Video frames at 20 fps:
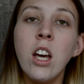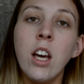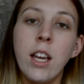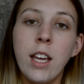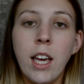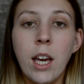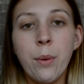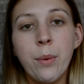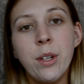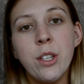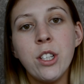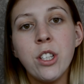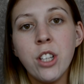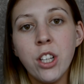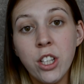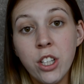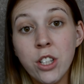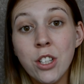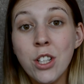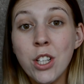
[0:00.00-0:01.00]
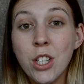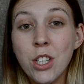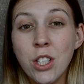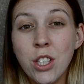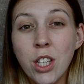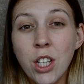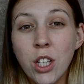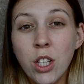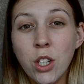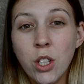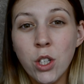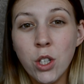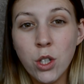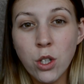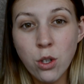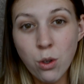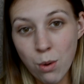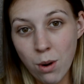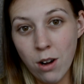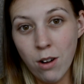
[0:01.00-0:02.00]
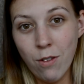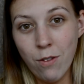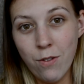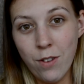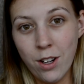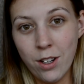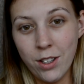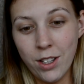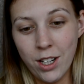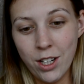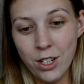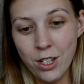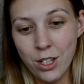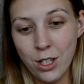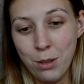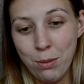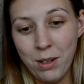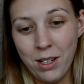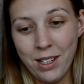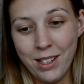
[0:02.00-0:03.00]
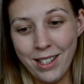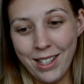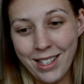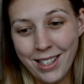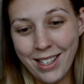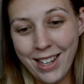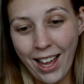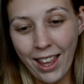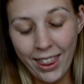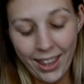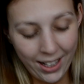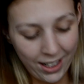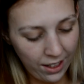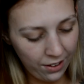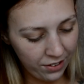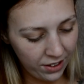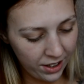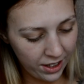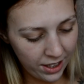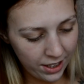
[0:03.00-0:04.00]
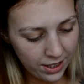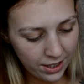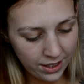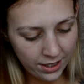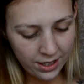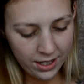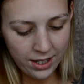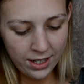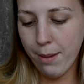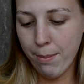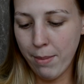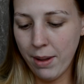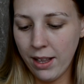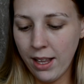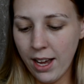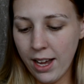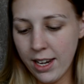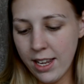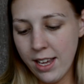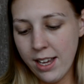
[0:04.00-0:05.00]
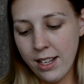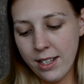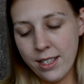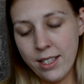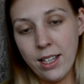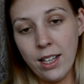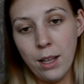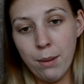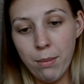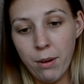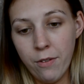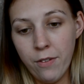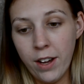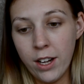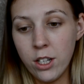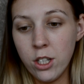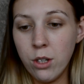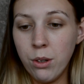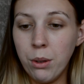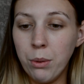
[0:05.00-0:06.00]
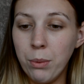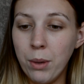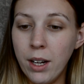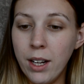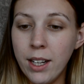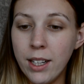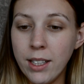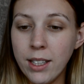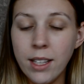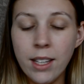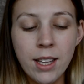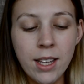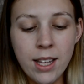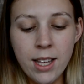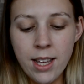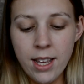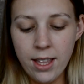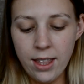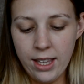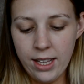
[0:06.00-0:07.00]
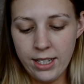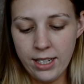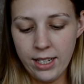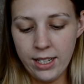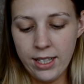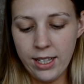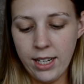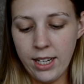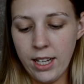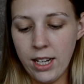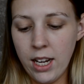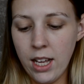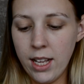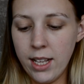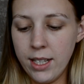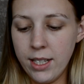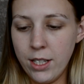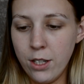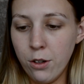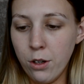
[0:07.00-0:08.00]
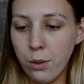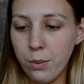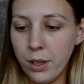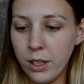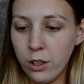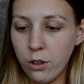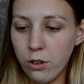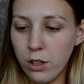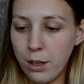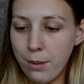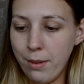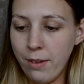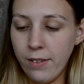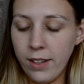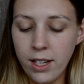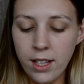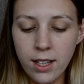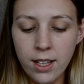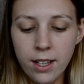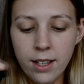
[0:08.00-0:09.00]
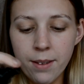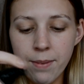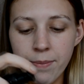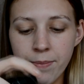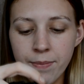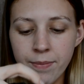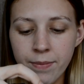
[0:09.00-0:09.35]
Okay, we're just going to use 12 foundations because there's nothing left in this. Milani Conceal and Perfect 2-in-1. This is in 01 Creamy Vanilla.